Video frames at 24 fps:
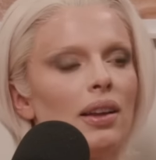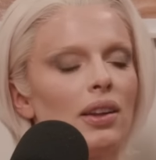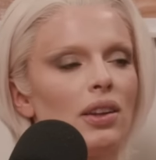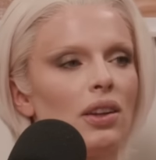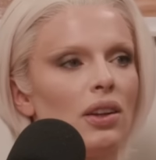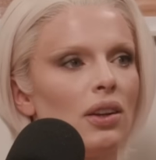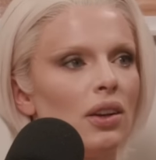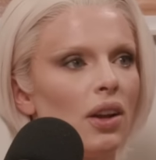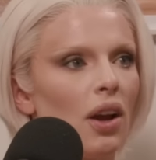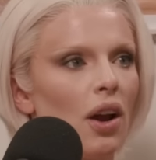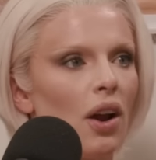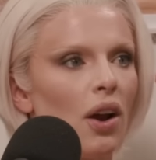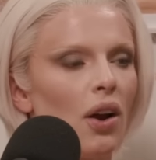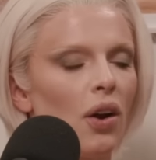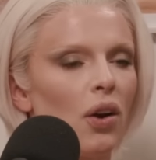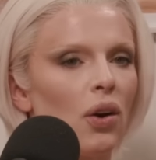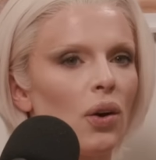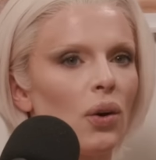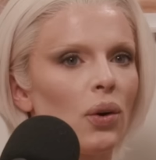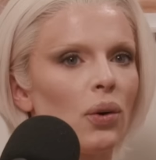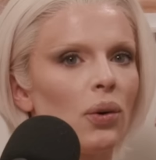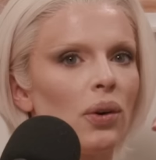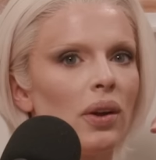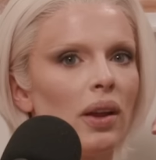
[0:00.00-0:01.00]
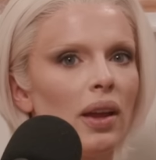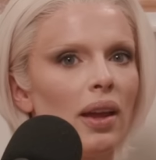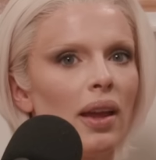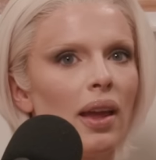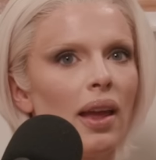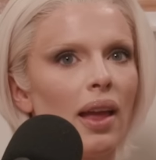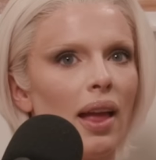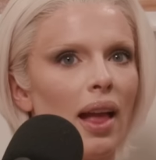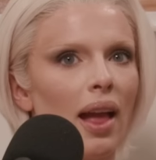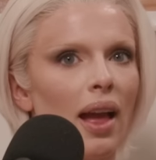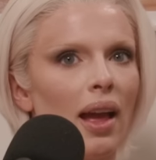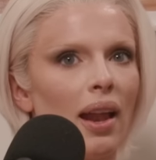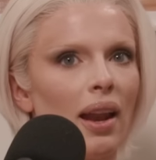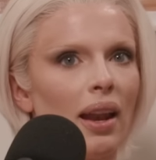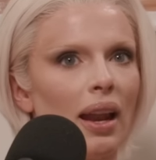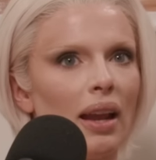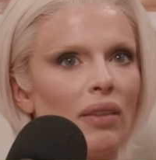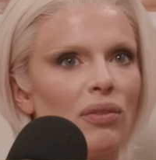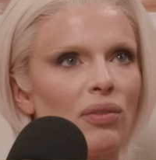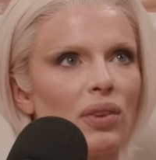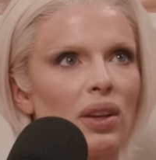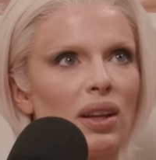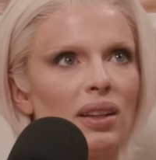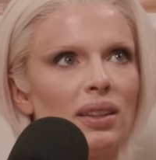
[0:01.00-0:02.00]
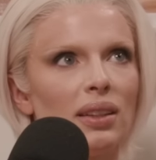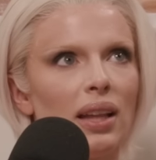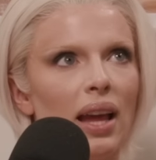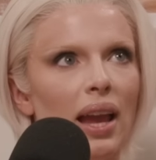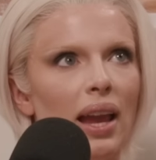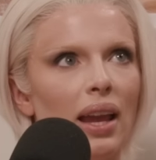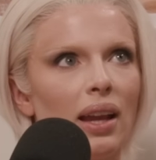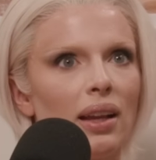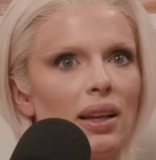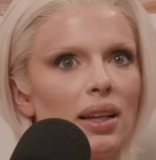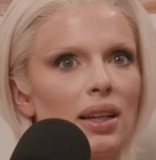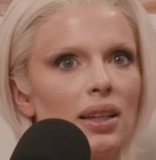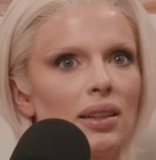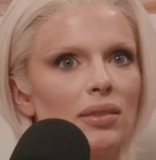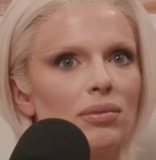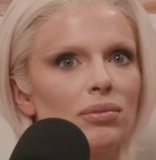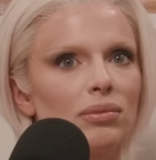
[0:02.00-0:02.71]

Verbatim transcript: you know sure. and i feel like